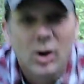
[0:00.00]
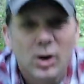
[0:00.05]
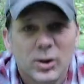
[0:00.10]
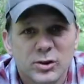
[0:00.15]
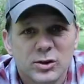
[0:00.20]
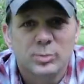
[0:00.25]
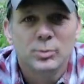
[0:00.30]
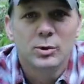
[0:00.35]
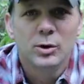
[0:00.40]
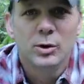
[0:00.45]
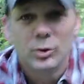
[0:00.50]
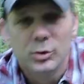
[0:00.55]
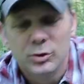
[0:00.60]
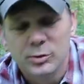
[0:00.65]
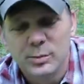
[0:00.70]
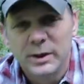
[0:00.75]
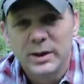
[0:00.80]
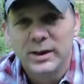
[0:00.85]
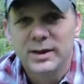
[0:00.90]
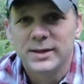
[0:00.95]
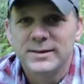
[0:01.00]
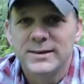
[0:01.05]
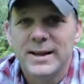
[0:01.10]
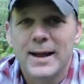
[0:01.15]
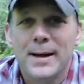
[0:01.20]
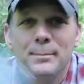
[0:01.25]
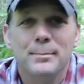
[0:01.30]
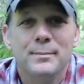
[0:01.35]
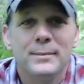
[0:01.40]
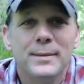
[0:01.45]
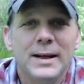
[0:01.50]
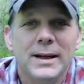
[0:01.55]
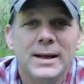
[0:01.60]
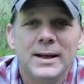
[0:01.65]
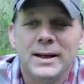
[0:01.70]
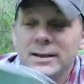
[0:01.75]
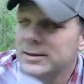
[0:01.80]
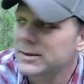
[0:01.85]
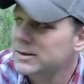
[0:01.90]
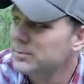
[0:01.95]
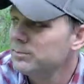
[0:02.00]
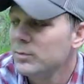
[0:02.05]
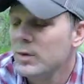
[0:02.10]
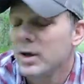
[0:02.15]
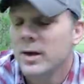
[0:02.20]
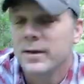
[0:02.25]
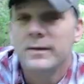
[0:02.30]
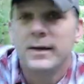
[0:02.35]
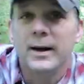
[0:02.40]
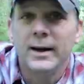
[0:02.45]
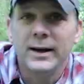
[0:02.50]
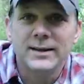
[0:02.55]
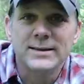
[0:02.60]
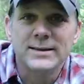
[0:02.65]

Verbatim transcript: awesome news, because that means that